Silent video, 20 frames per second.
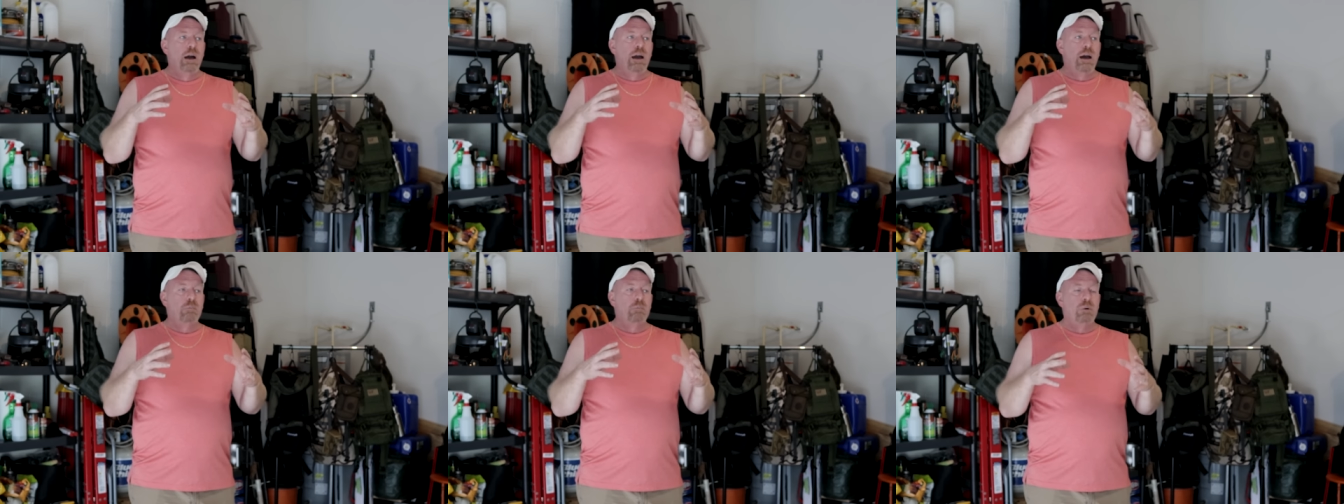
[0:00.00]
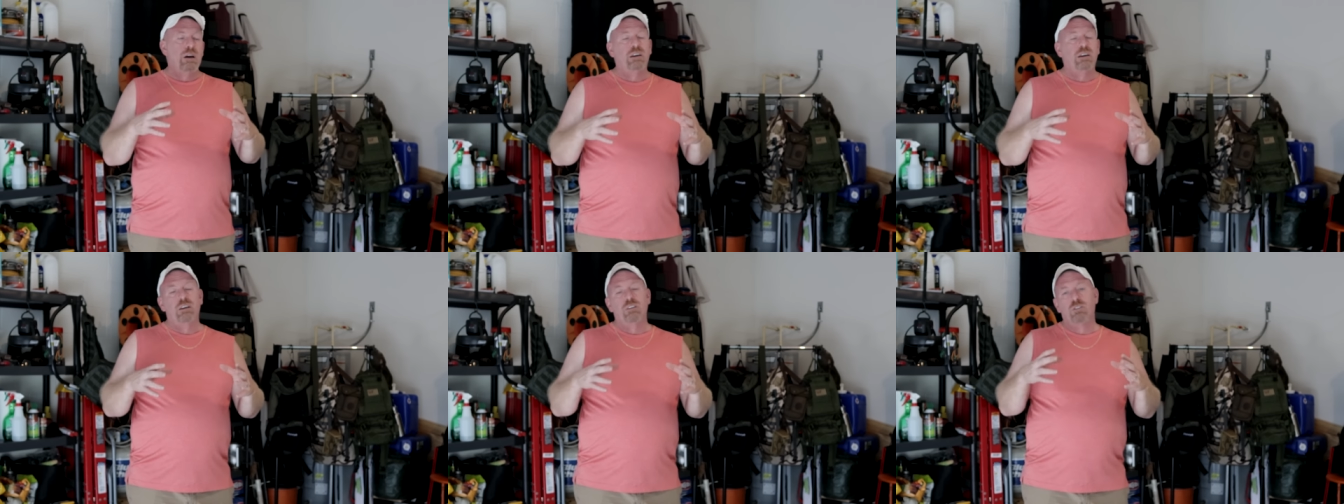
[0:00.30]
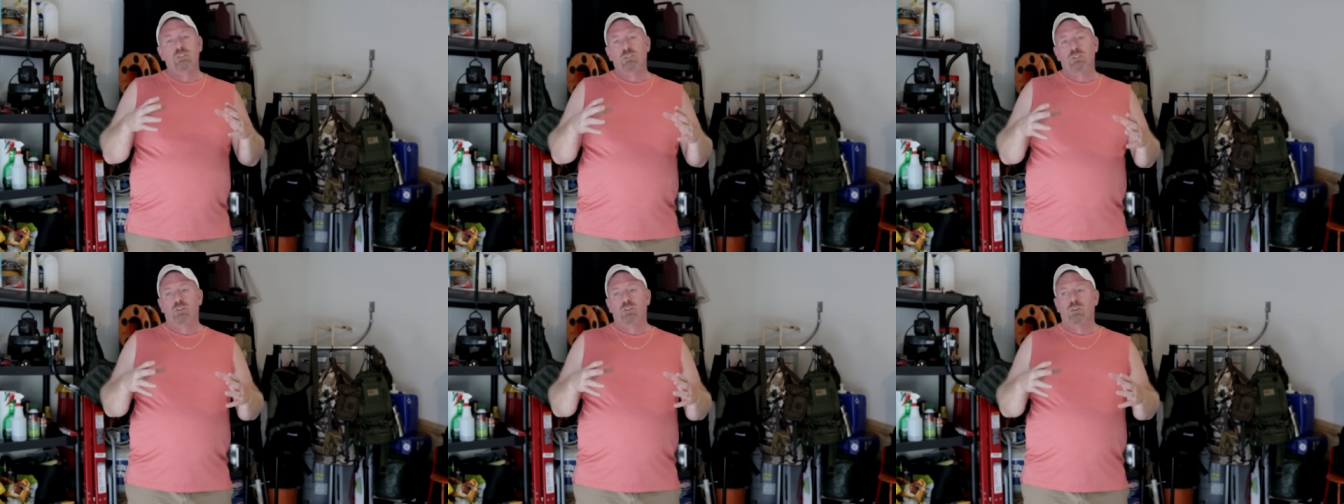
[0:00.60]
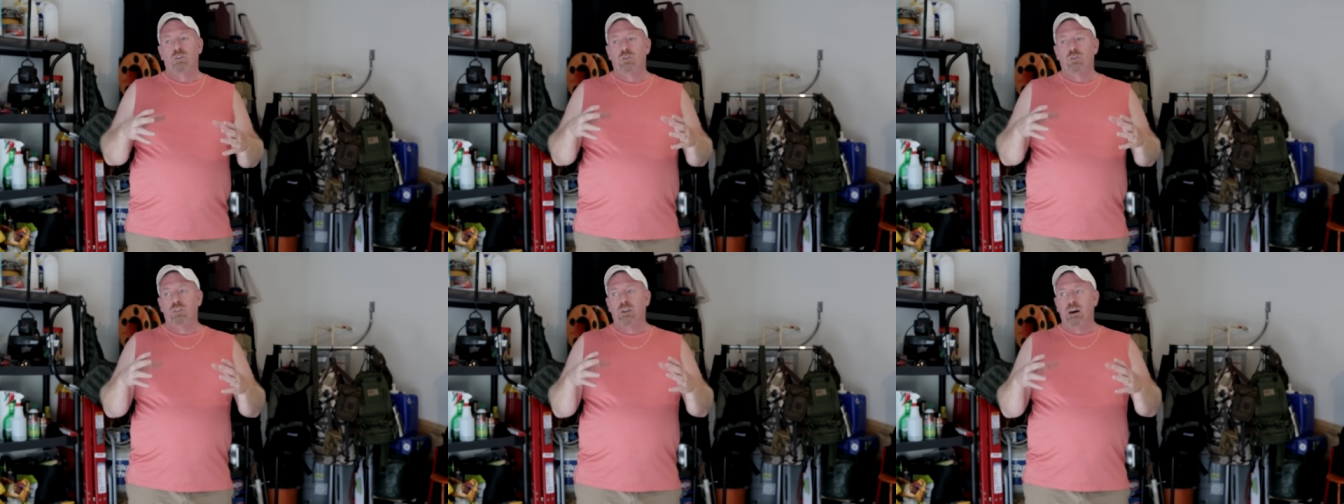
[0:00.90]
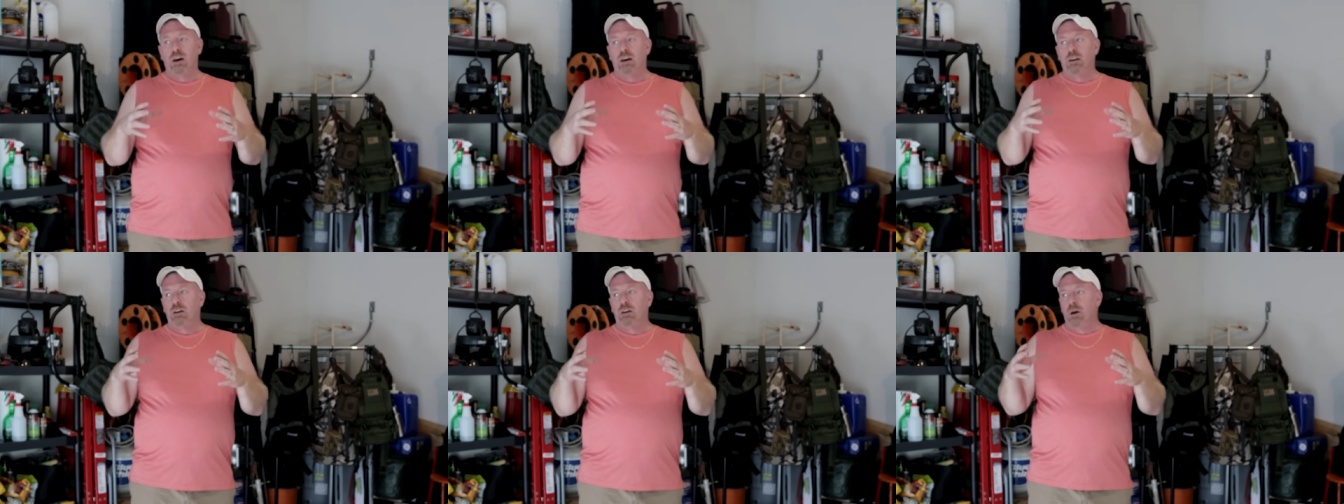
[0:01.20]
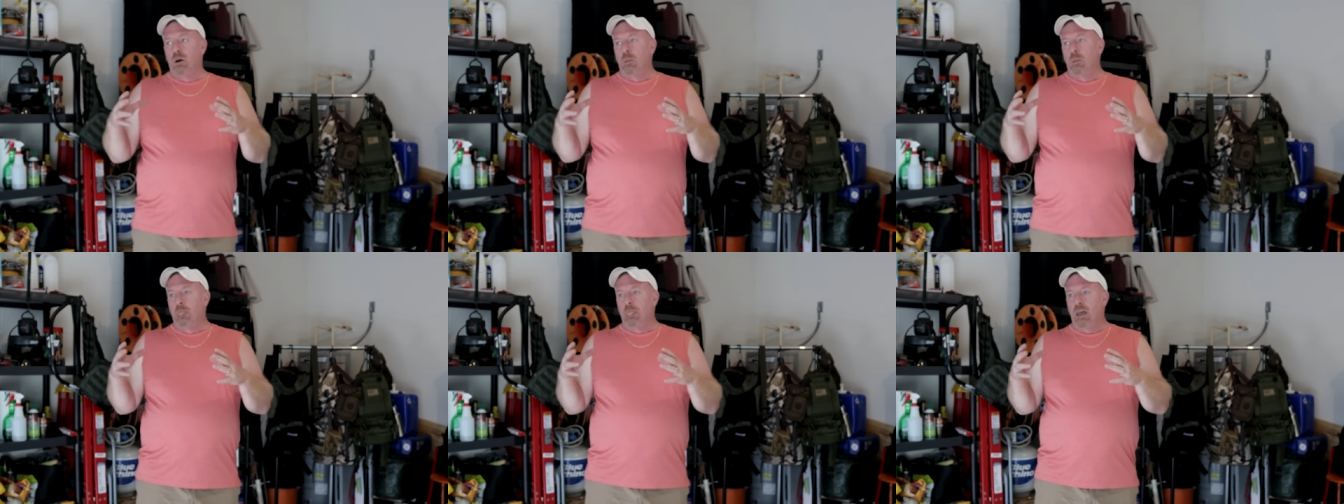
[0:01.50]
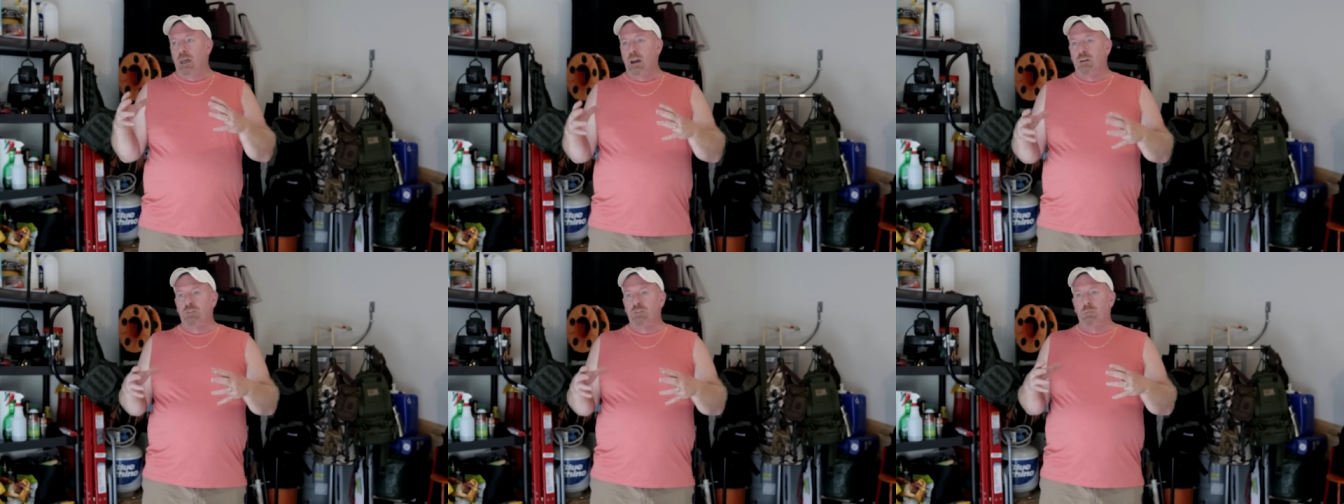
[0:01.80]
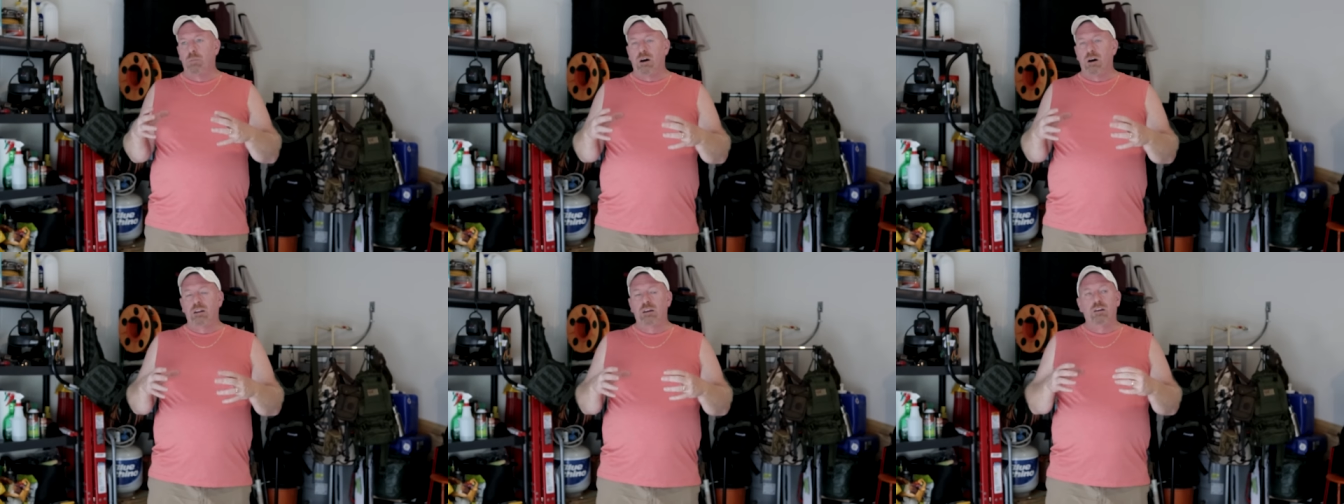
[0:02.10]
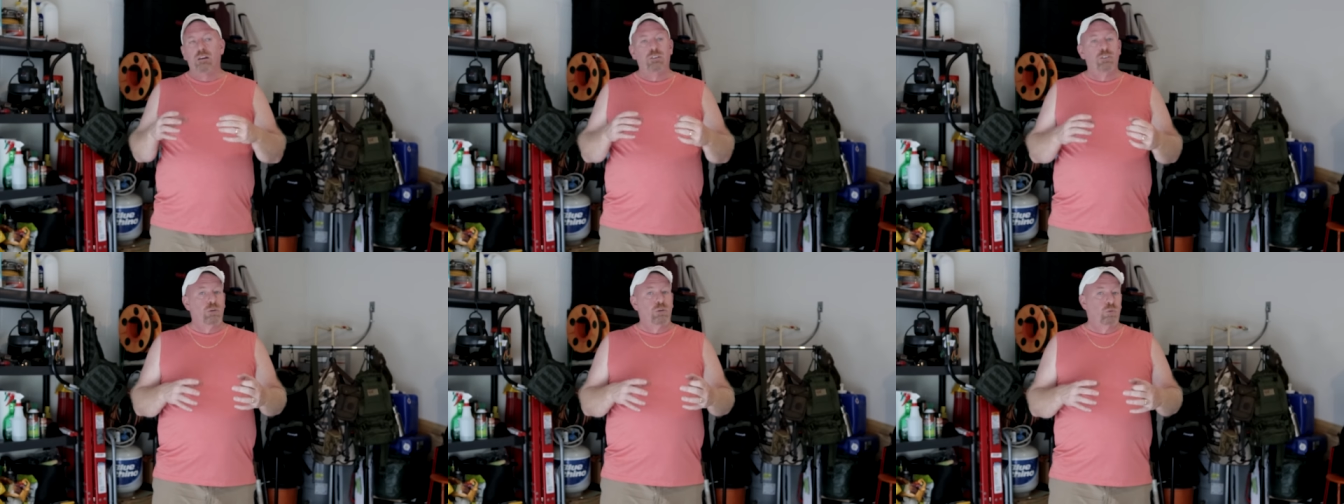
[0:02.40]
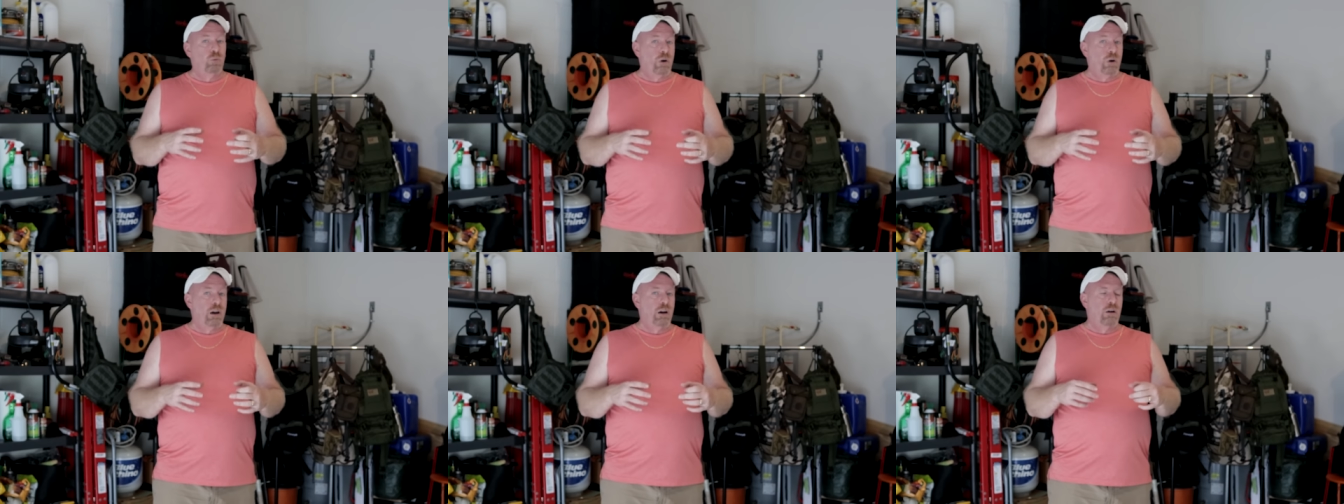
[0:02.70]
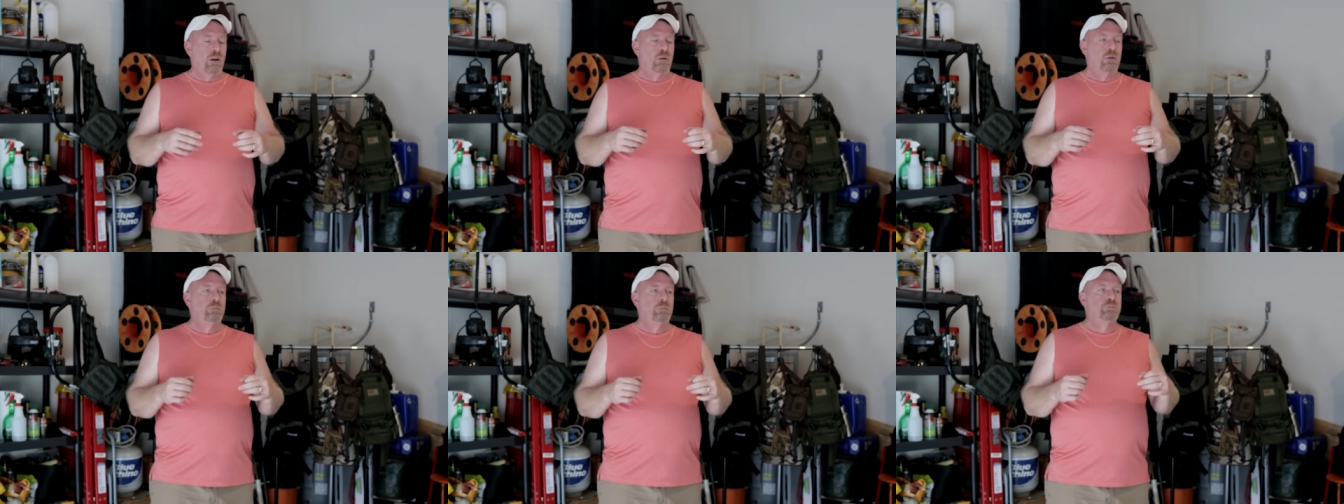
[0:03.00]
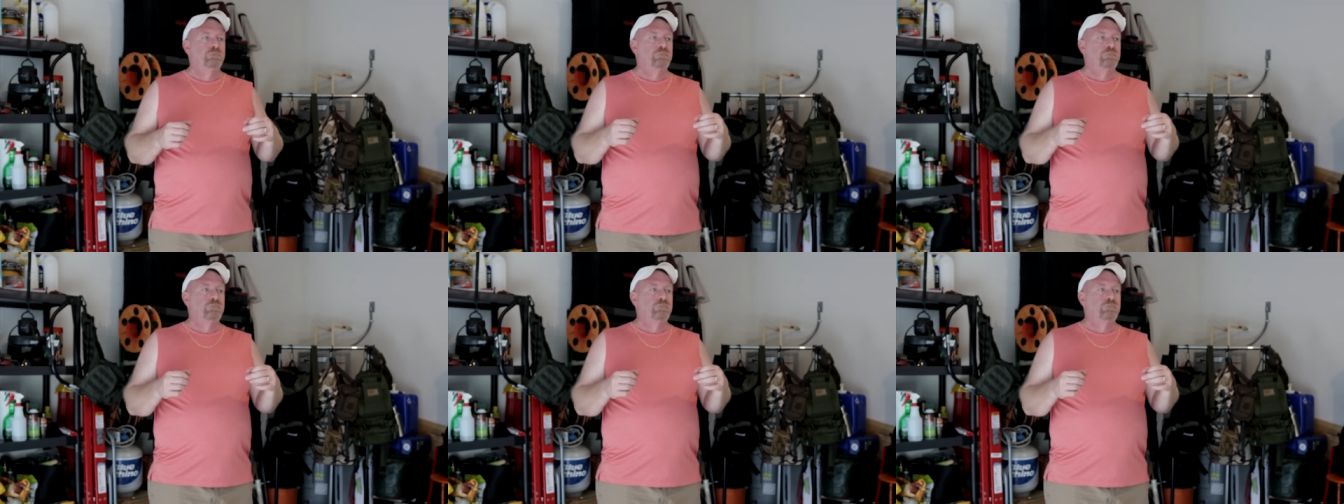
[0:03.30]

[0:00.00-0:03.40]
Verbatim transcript: and making sure that everybody is aware